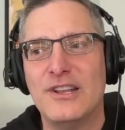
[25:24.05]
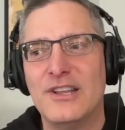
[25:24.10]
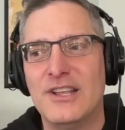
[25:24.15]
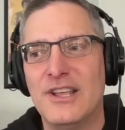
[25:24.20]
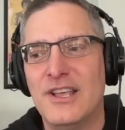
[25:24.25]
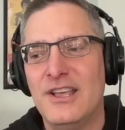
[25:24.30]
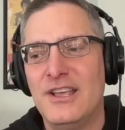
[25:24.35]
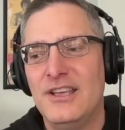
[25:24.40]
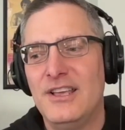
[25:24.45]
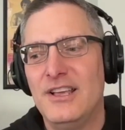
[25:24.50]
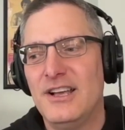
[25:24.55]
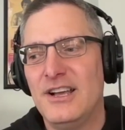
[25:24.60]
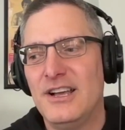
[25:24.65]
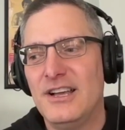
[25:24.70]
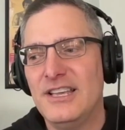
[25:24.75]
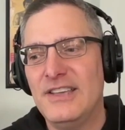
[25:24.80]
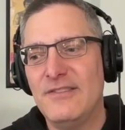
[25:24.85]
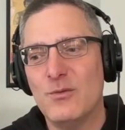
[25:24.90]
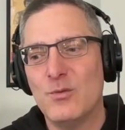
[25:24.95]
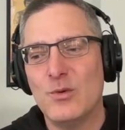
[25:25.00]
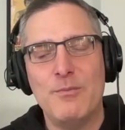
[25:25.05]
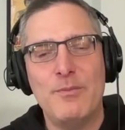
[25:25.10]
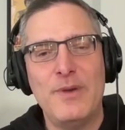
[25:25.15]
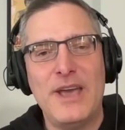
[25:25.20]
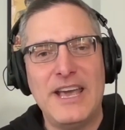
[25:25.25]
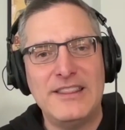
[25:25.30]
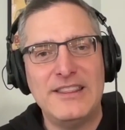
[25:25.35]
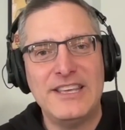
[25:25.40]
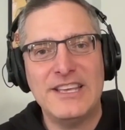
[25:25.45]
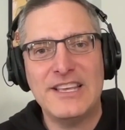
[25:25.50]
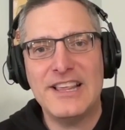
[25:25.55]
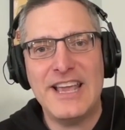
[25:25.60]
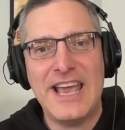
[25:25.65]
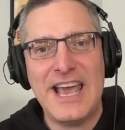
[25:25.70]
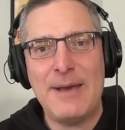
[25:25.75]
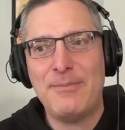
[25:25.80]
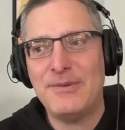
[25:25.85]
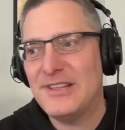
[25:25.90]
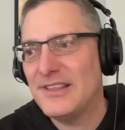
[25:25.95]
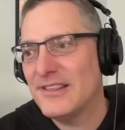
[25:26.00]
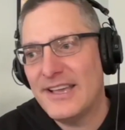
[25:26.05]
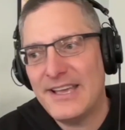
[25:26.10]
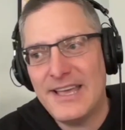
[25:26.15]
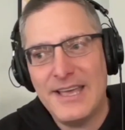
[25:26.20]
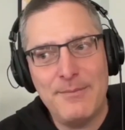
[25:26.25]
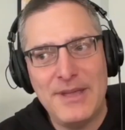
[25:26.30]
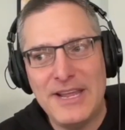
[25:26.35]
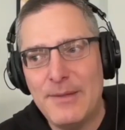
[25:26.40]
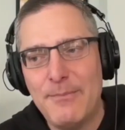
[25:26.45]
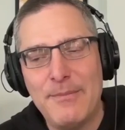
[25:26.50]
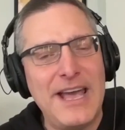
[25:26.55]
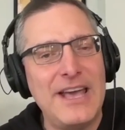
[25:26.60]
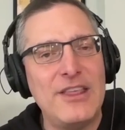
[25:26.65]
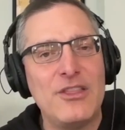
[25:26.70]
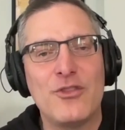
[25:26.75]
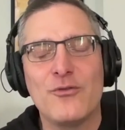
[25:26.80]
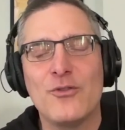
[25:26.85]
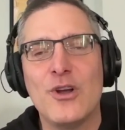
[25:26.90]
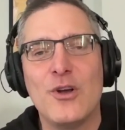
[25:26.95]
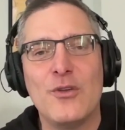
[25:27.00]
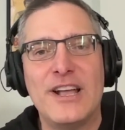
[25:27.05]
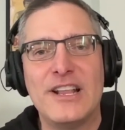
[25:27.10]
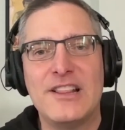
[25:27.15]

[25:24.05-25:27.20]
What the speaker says: And even when bad things happen, he's like, I made a bad throw.